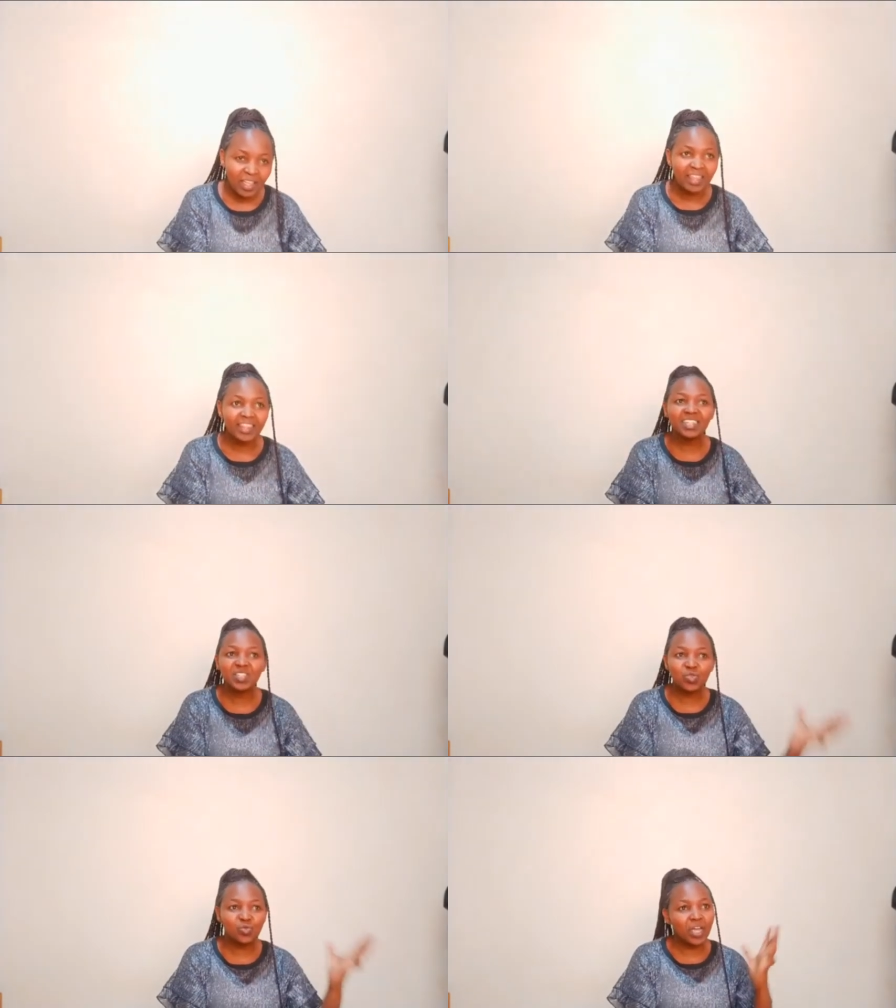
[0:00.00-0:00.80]
That
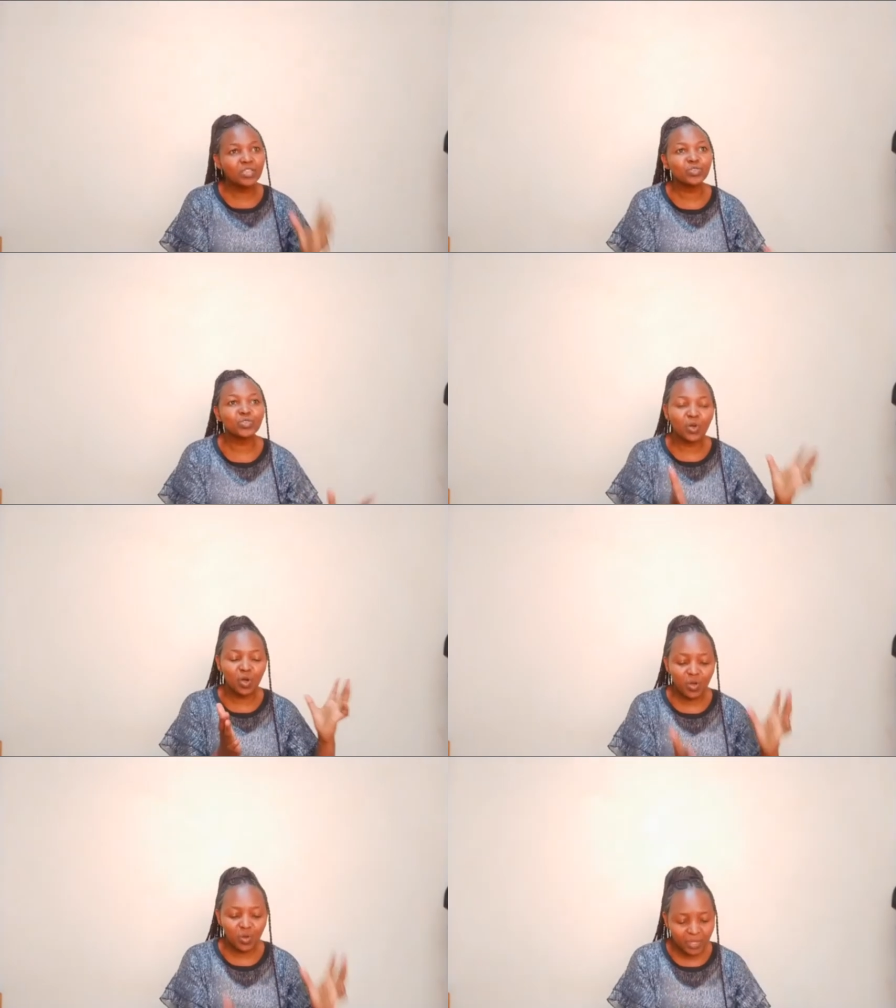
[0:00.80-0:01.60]
is why you should
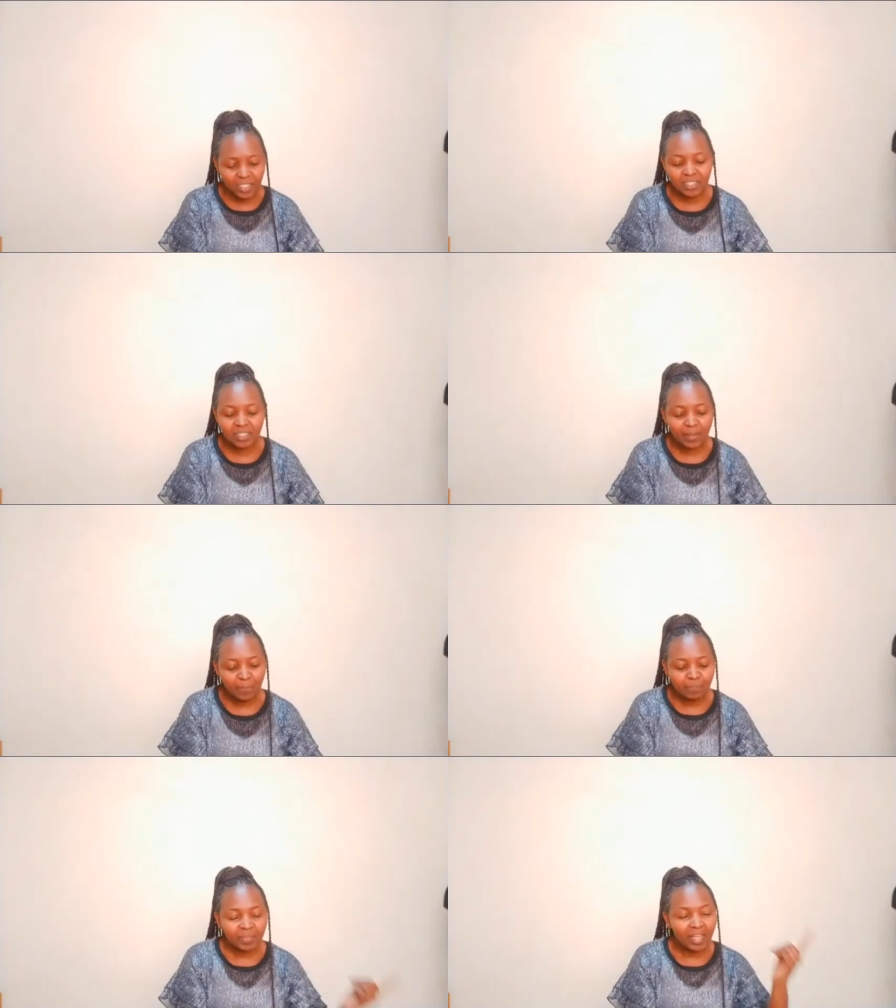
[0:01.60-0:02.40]
always
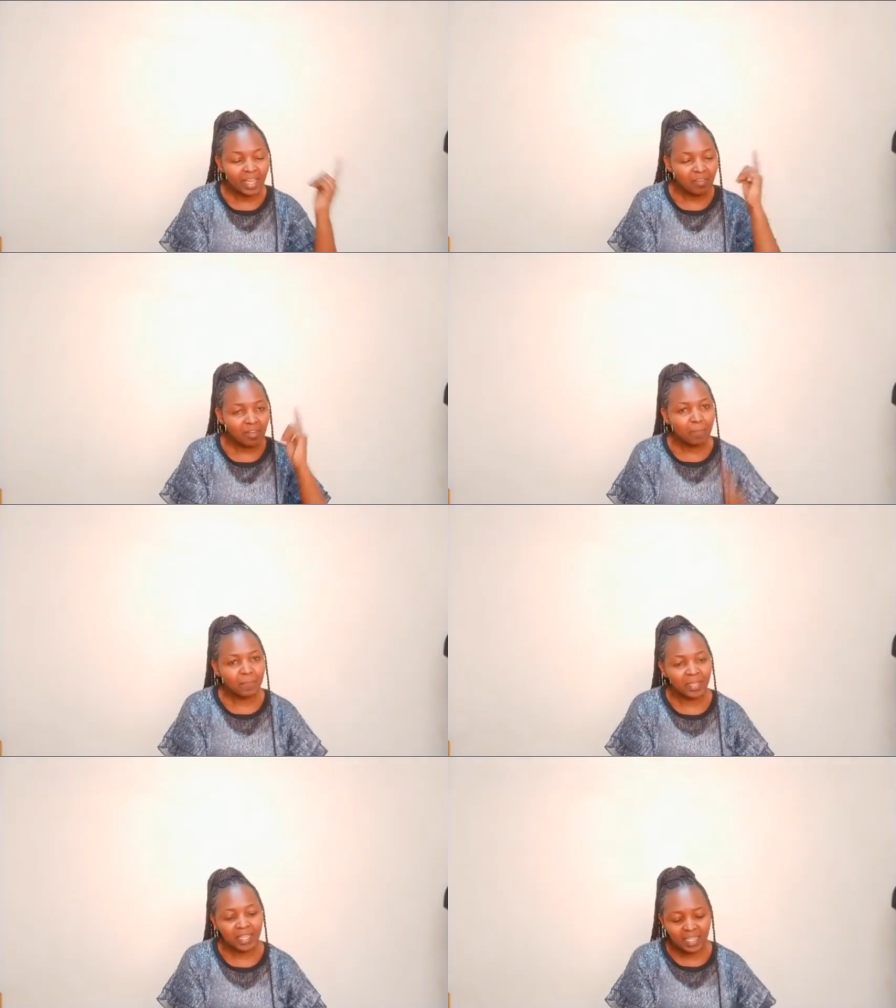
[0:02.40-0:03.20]
have a
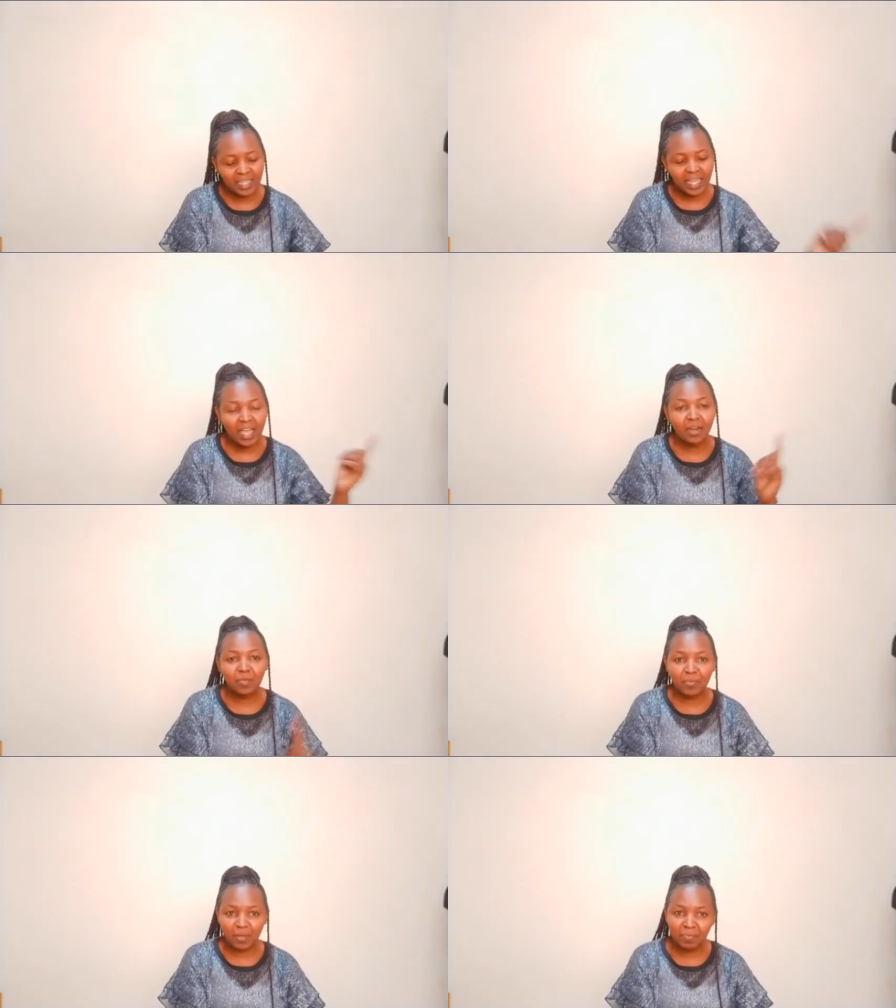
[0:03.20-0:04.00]
pen and
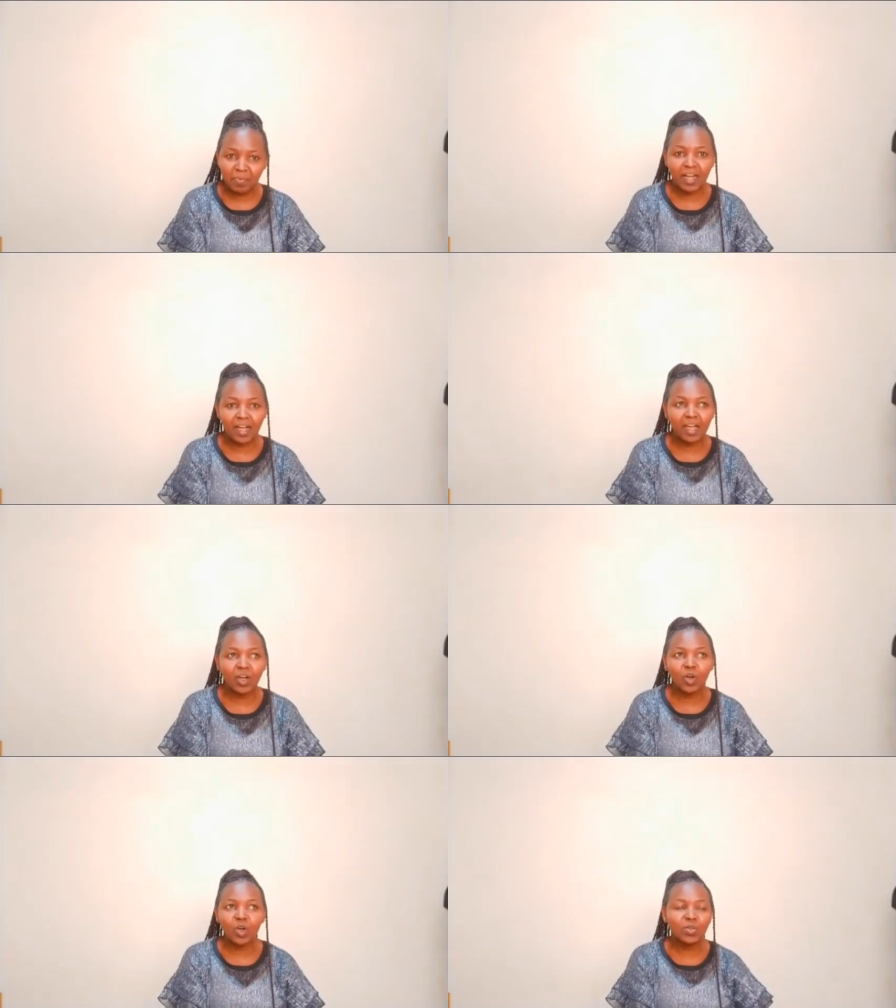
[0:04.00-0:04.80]
paper.
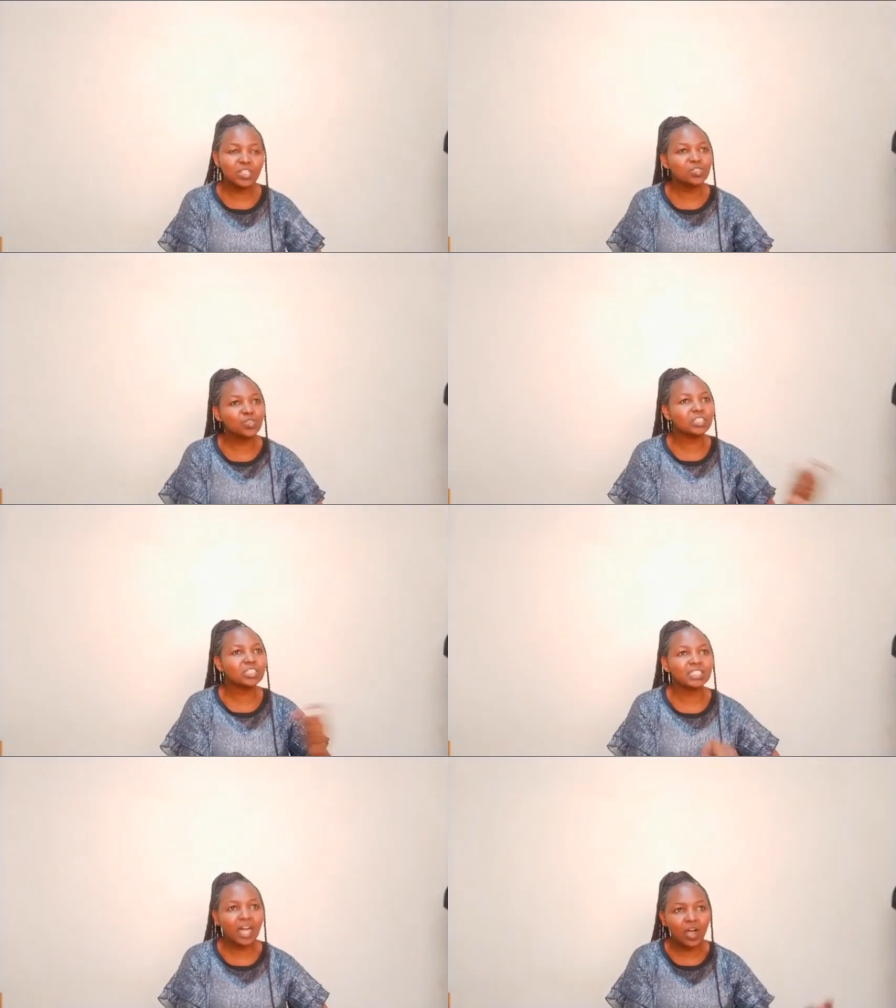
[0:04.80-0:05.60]
Always note
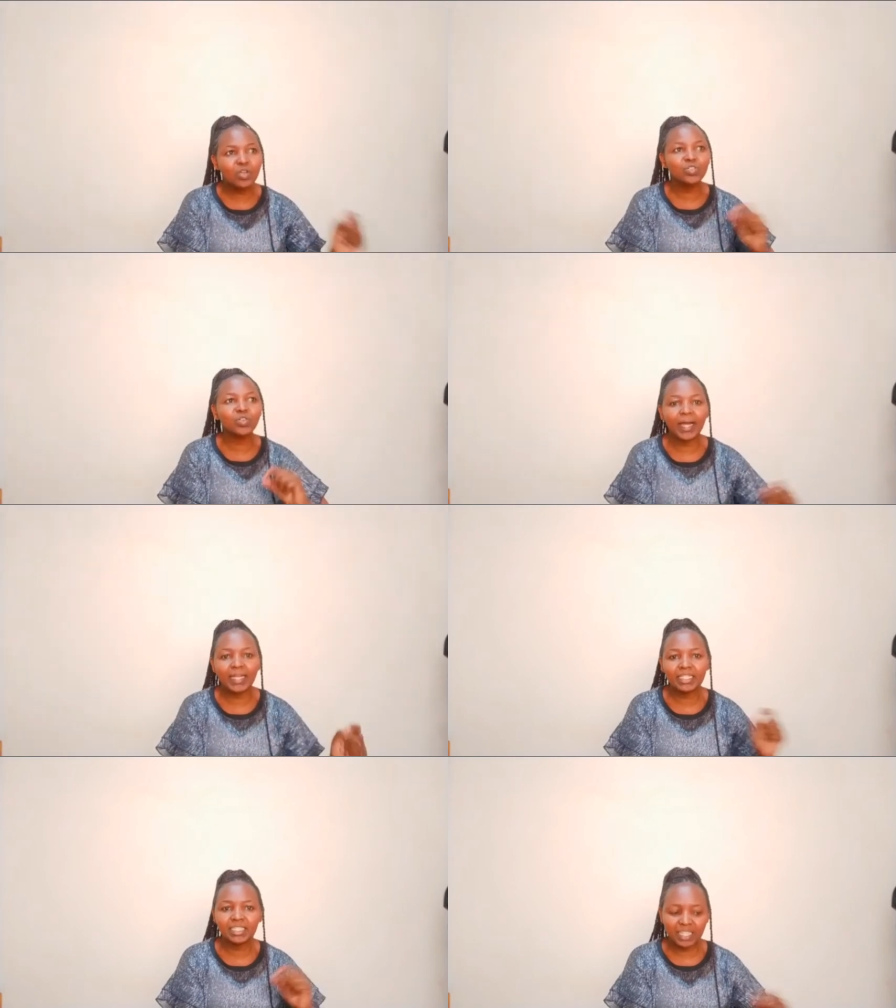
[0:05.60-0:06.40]
down your
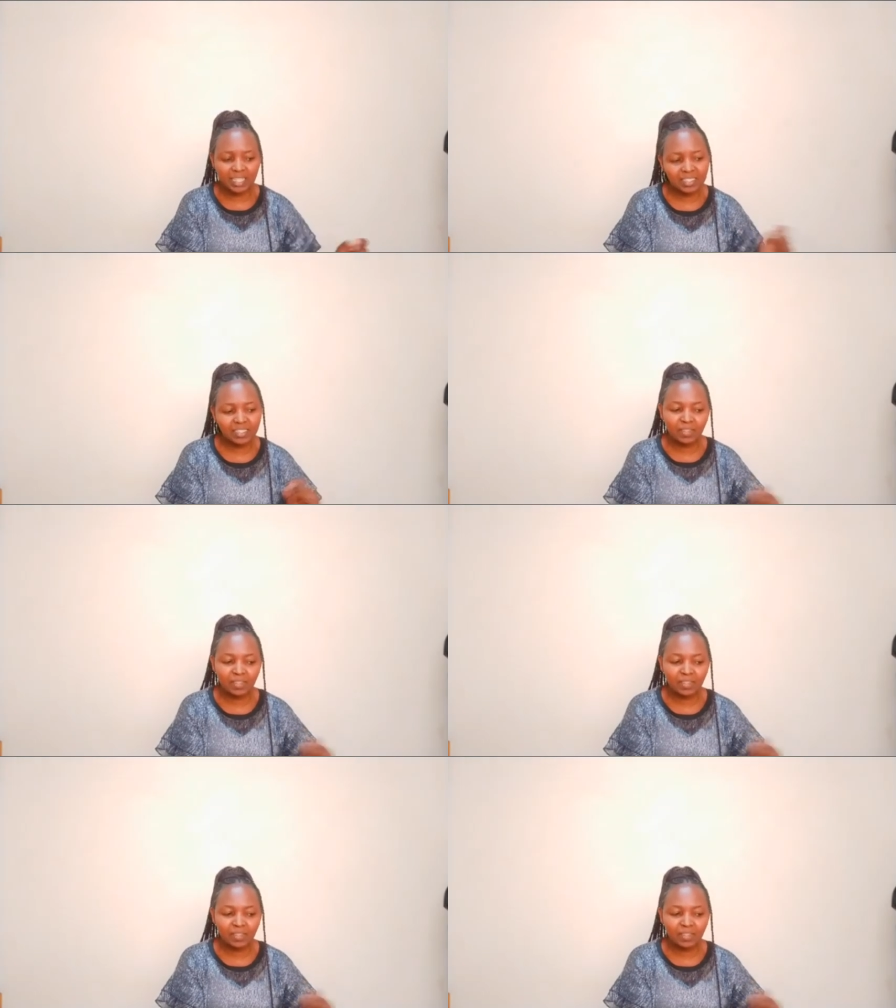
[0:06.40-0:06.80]
ideas,